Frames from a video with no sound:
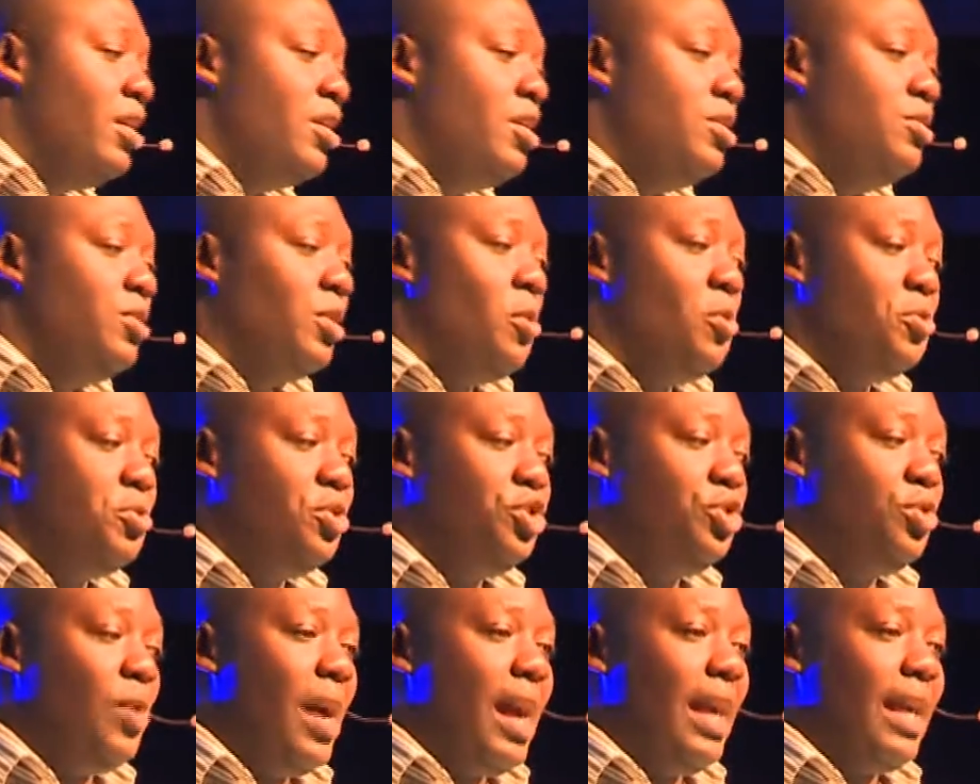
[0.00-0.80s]
You can also
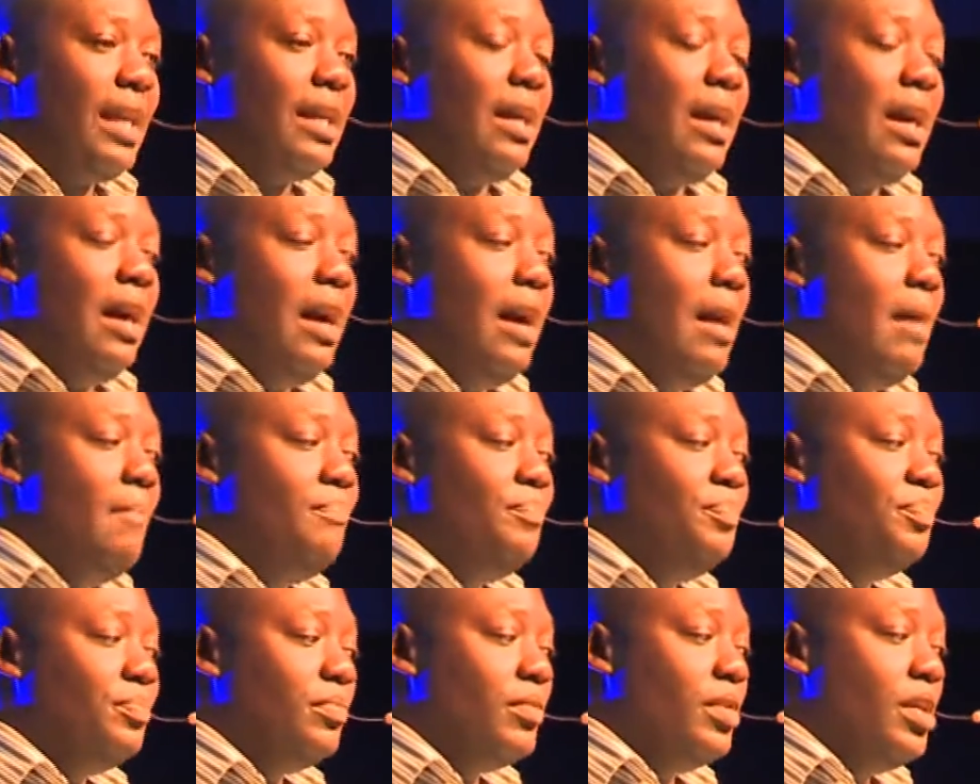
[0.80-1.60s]
track
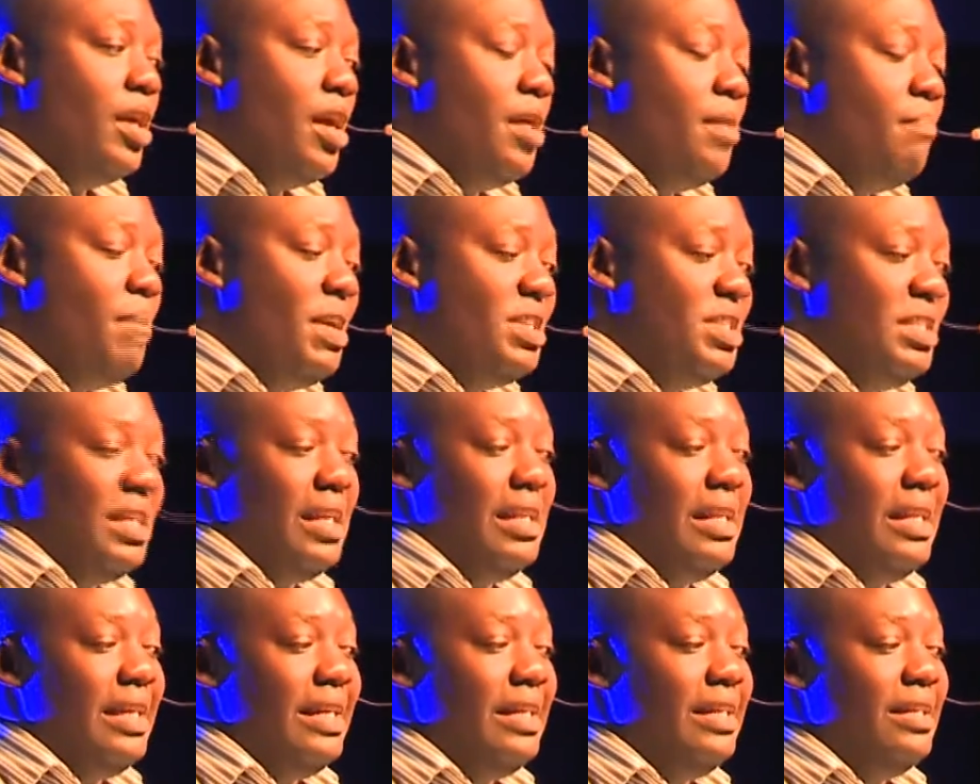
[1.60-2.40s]
um,
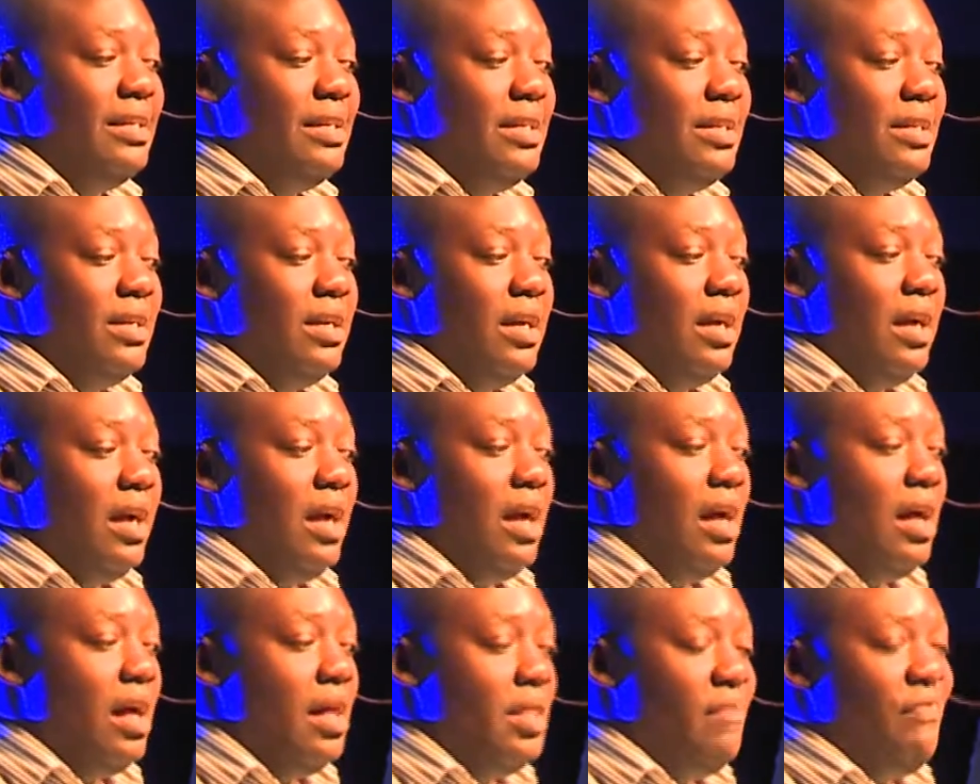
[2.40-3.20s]
basically
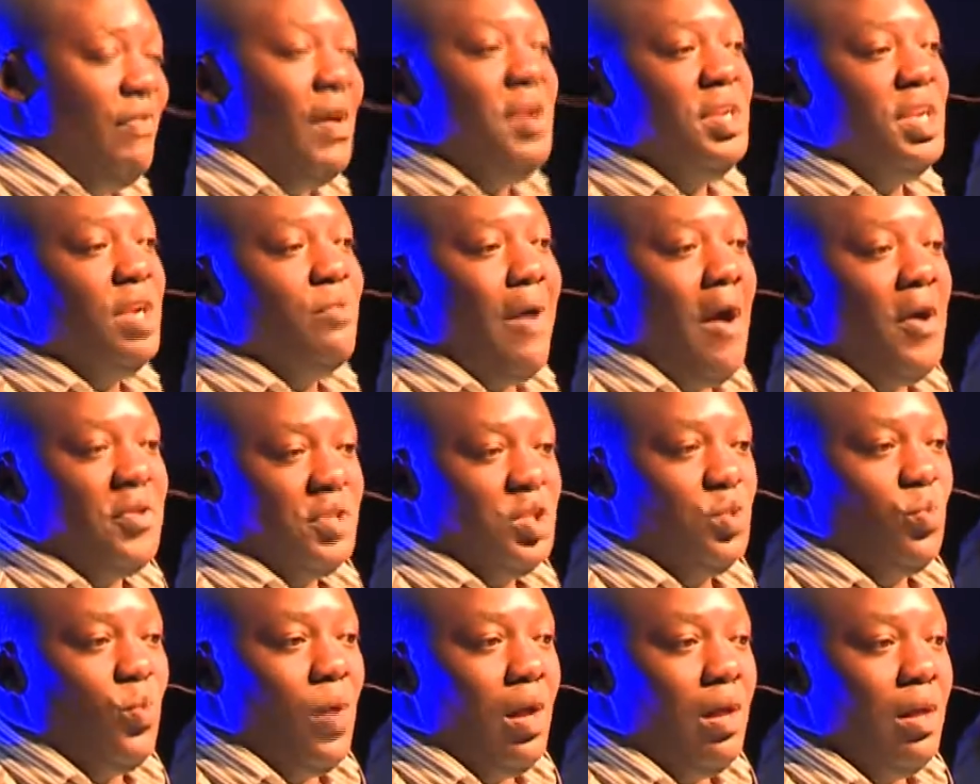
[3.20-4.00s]
uh, the funding rounds
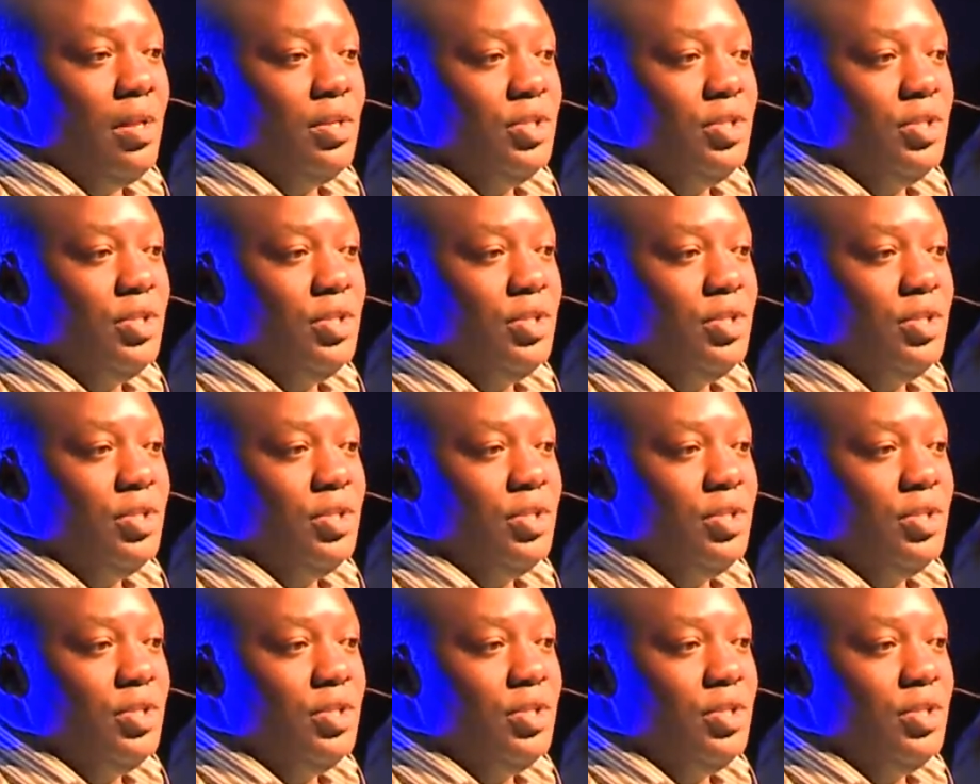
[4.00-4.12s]
as well.